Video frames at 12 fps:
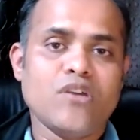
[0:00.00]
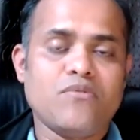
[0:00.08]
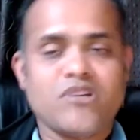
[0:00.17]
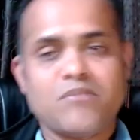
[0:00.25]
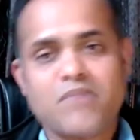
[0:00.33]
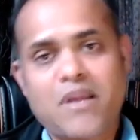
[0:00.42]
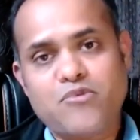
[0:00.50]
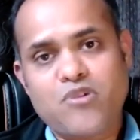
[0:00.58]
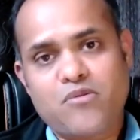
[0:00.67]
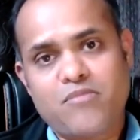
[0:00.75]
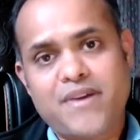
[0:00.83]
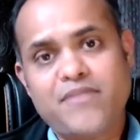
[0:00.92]
sometimes you
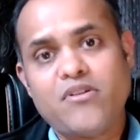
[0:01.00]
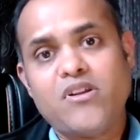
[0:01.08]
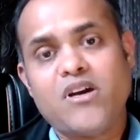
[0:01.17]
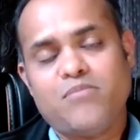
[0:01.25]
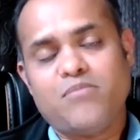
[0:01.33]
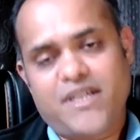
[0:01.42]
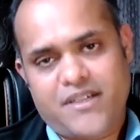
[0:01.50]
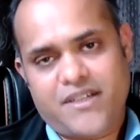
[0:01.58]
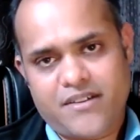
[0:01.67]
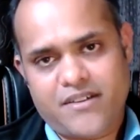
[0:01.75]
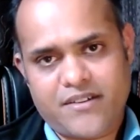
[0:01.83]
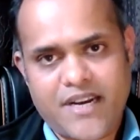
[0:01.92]
have to manually update,
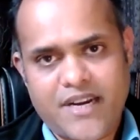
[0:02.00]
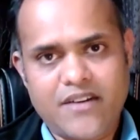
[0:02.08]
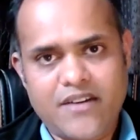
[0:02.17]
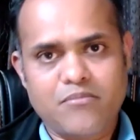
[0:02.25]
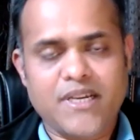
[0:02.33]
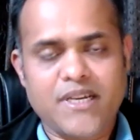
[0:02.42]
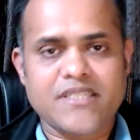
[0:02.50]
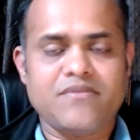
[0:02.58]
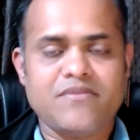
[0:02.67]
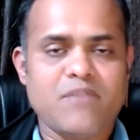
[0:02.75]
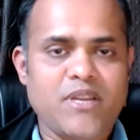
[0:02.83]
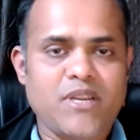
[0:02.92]
right? Because if
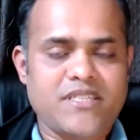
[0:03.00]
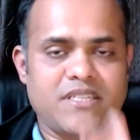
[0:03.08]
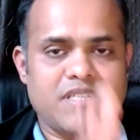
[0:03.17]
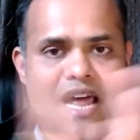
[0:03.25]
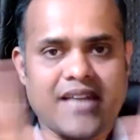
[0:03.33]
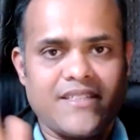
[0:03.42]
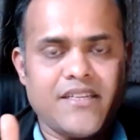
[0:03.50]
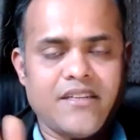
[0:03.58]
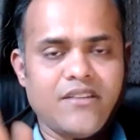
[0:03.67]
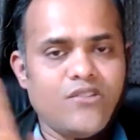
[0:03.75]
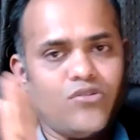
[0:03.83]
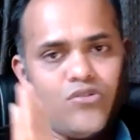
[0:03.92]
the application is
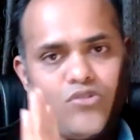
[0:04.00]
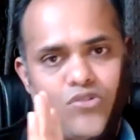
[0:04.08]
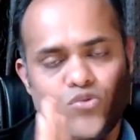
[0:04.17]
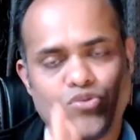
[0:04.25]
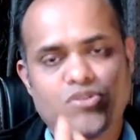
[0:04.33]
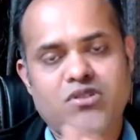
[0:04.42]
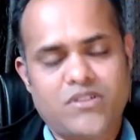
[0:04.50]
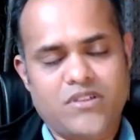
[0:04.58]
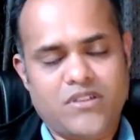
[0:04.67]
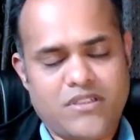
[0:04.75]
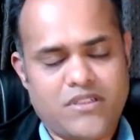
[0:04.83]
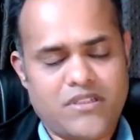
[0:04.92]
larger, use
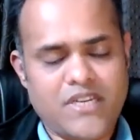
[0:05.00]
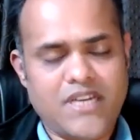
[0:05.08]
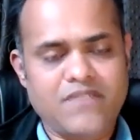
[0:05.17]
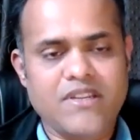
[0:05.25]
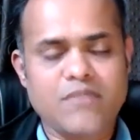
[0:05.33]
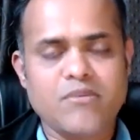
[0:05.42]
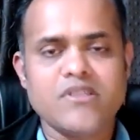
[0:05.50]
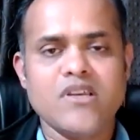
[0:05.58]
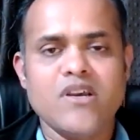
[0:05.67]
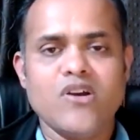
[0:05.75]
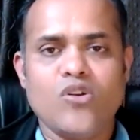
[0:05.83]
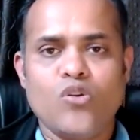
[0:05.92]
state variables.
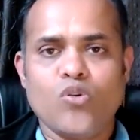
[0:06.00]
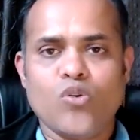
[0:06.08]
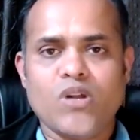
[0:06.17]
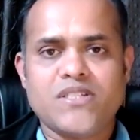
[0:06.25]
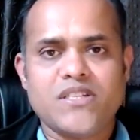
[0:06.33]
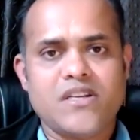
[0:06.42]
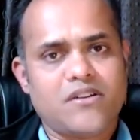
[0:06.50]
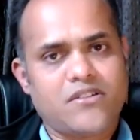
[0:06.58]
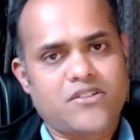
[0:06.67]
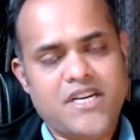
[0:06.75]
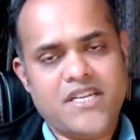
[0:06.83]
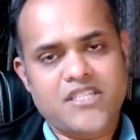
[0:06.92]
Local state
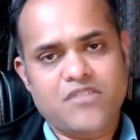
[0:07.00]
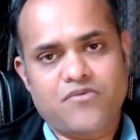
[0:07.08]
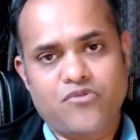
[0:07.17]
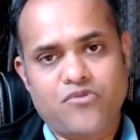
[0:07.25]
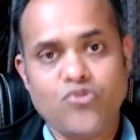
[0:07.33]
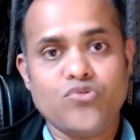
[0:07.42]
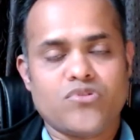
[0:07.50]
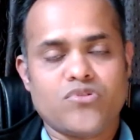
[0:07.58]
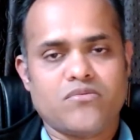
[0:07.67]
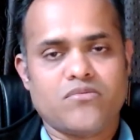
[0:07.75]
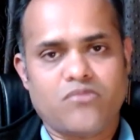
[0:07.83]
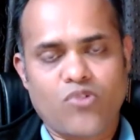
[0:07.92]
is of no
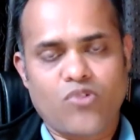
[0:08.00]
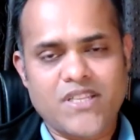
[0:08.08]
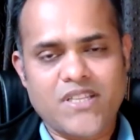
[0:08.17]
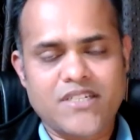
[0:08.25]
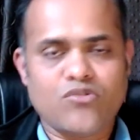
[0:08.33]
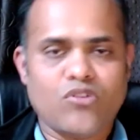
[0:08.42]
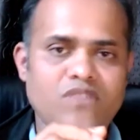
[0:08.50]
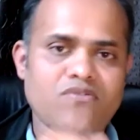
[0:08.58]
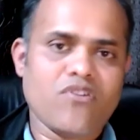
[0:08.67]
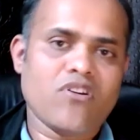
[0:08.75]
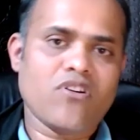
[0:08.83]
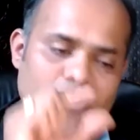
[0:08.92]
use. Local state is only
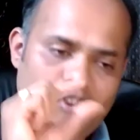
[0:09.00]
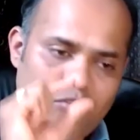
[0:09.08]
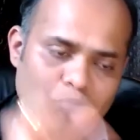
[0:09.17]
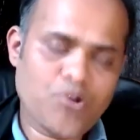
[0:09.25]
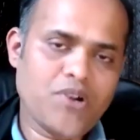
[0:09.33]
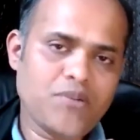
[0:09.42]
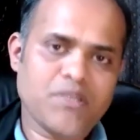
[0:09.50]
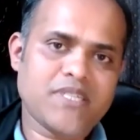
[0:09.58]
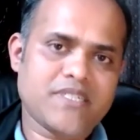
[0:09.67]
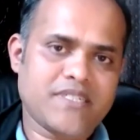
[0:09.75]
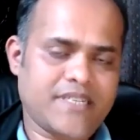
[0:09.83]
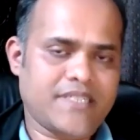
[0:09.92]
for component
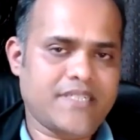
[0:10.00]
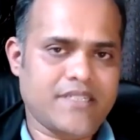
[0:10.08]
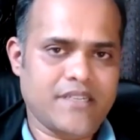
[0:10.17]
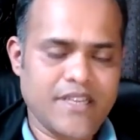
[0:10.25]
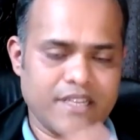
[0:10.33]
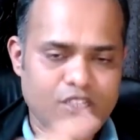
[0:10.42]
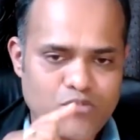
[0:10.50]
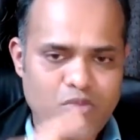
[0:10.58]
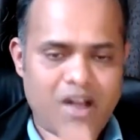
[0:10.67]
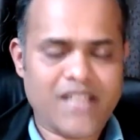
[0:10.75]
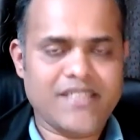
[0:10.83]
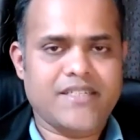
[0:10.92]
based states,
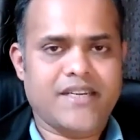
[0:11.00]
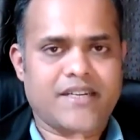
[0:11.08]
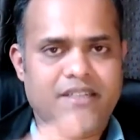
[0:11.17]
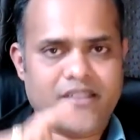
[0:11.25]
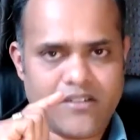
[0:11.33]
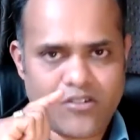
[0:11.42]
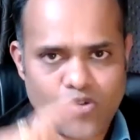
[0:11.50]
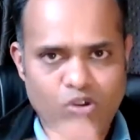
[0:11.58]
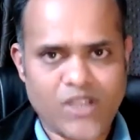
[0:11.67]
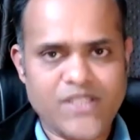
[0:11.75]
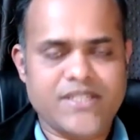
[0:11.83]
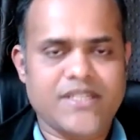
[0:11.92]
small state,
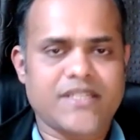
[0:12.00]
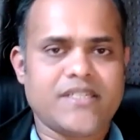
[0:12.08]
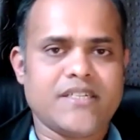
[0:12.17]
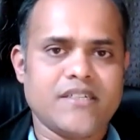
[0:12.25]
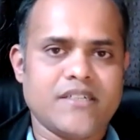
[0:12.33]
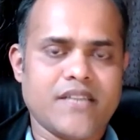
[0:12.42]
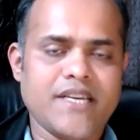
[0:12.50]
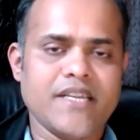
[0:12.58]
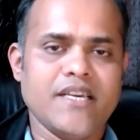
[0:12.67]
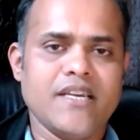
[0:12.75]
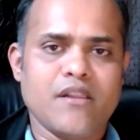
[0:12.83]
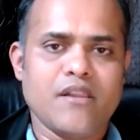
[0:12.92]
local state, right?
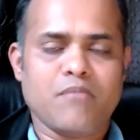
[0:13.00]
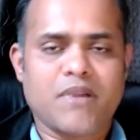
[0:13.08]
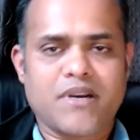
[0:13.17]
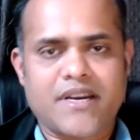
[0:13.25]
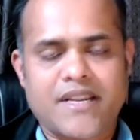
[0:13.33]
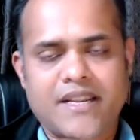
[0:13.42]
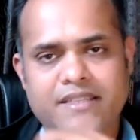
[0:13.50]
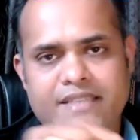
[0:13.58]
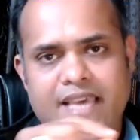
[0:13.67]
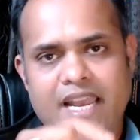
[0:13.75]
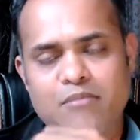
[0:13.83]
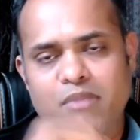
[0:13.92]
But at a
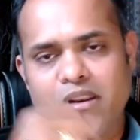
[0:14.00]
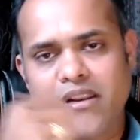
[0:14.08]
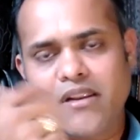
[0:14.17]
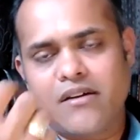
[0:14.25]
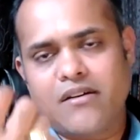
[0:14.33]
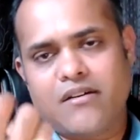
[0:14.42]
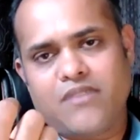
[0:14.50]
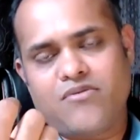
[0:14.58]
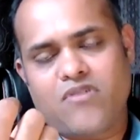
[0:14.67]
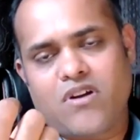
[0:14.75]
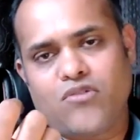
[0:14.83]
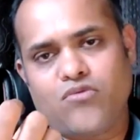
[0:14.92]
scalable, if
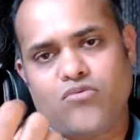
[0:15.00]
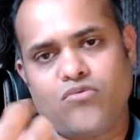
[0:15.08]
you want